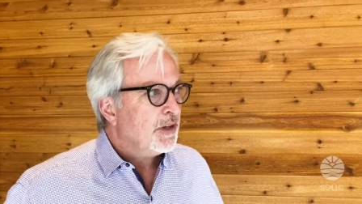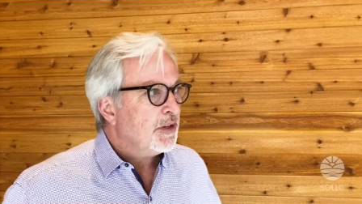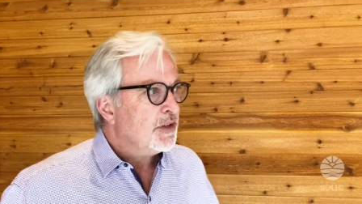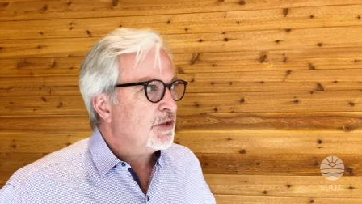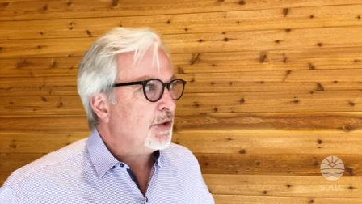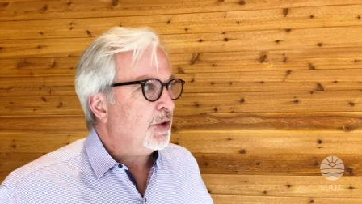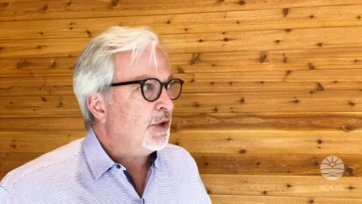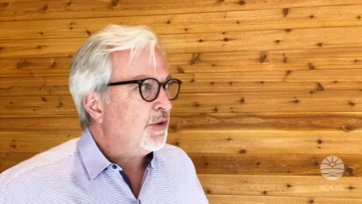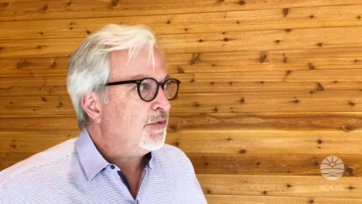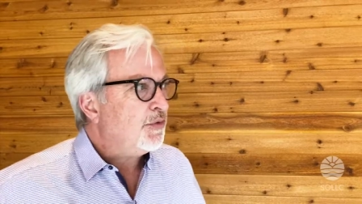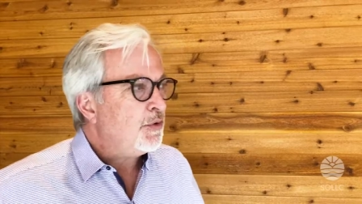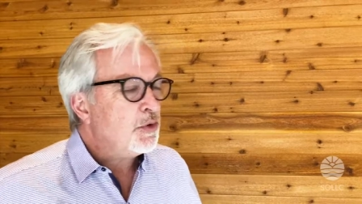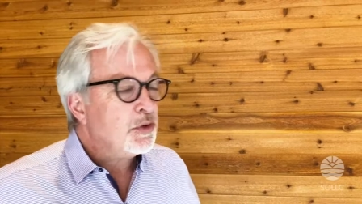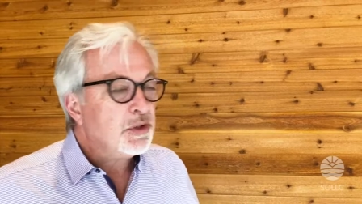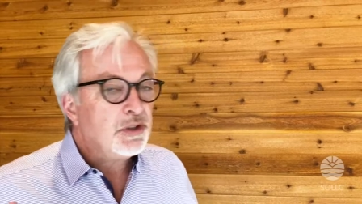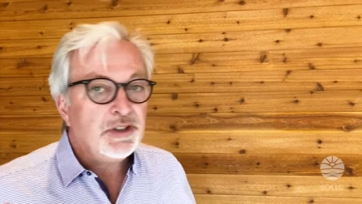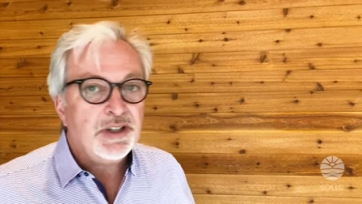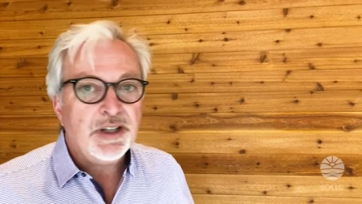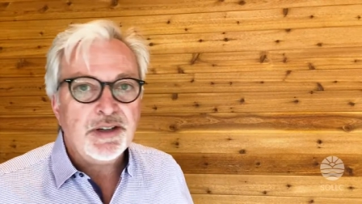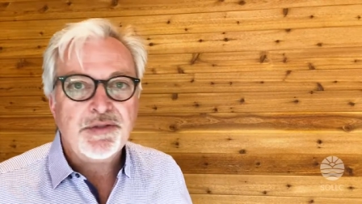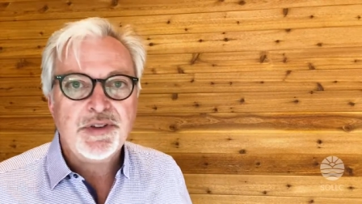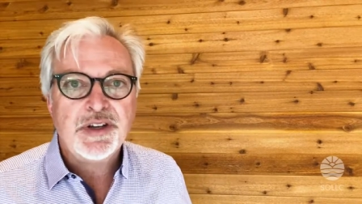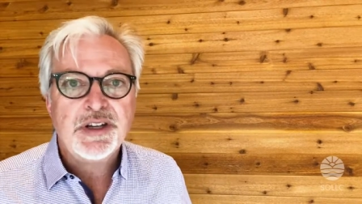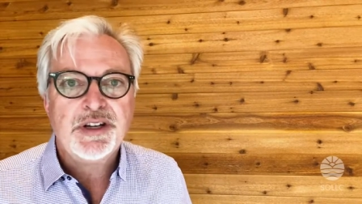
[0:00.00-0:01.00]
So if you are
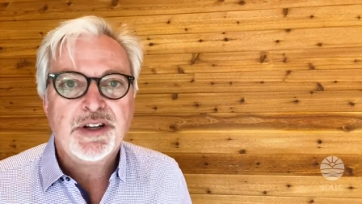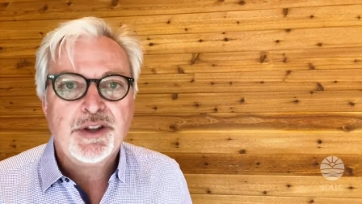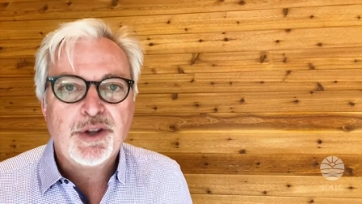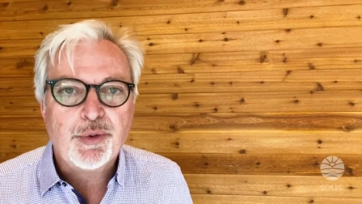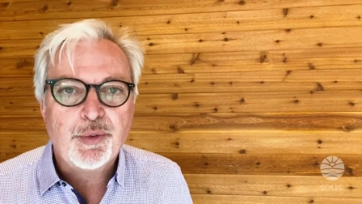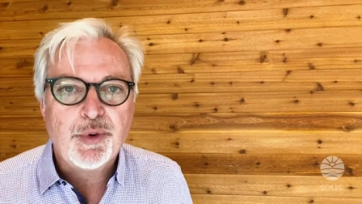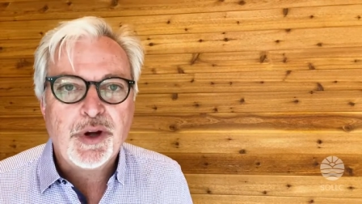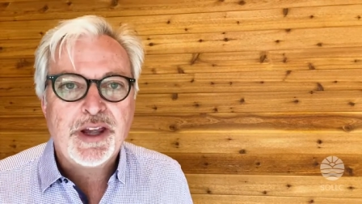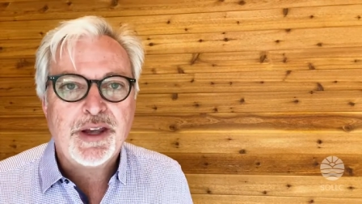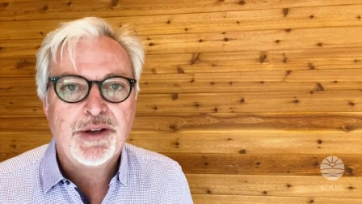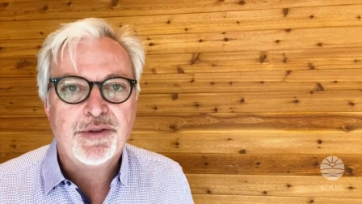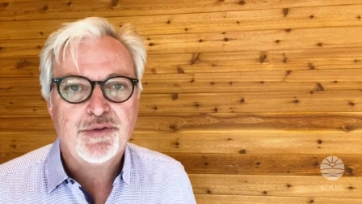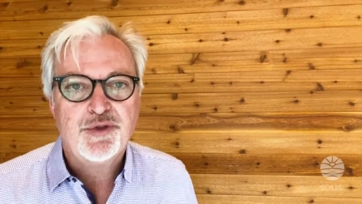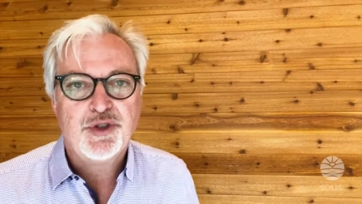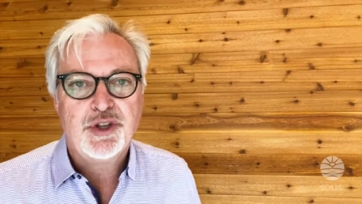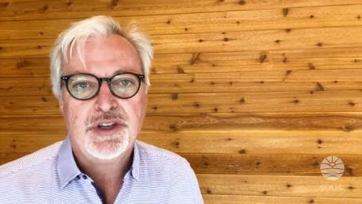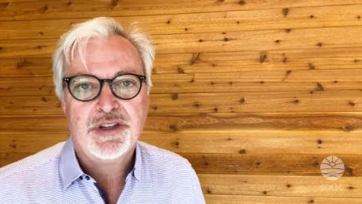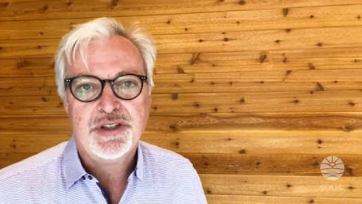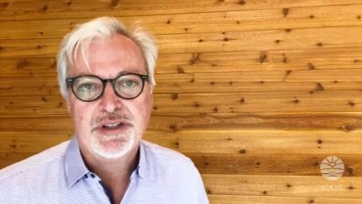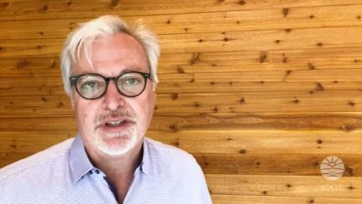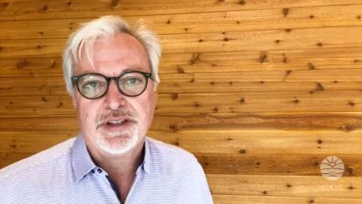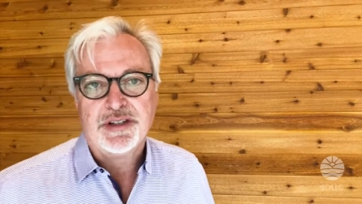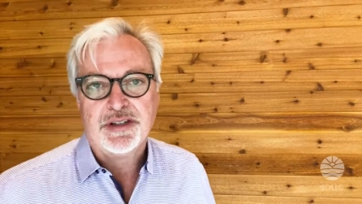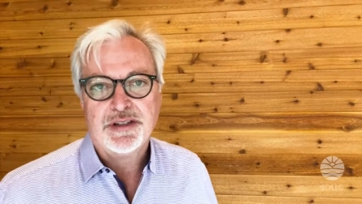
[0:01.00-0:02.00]
living in the way of
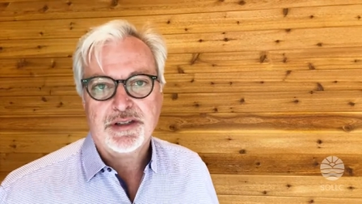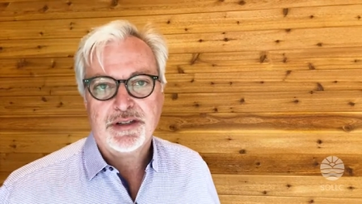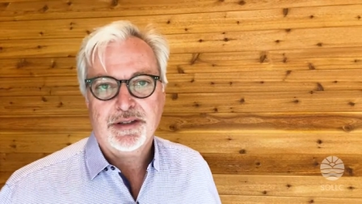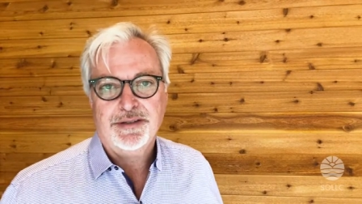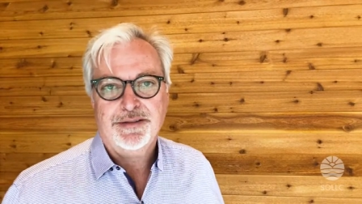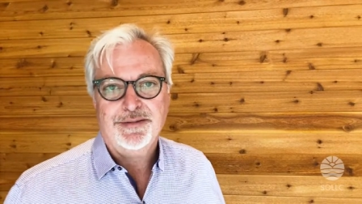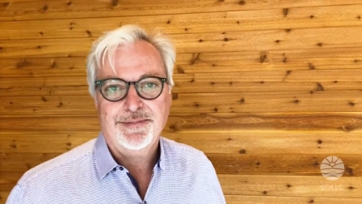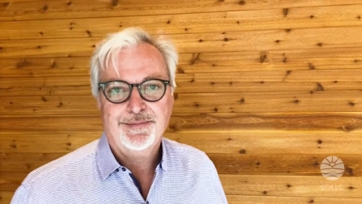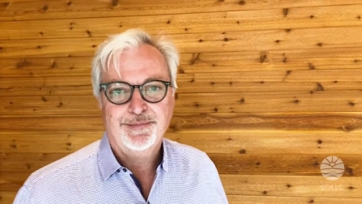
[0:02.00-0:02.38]
Jesus,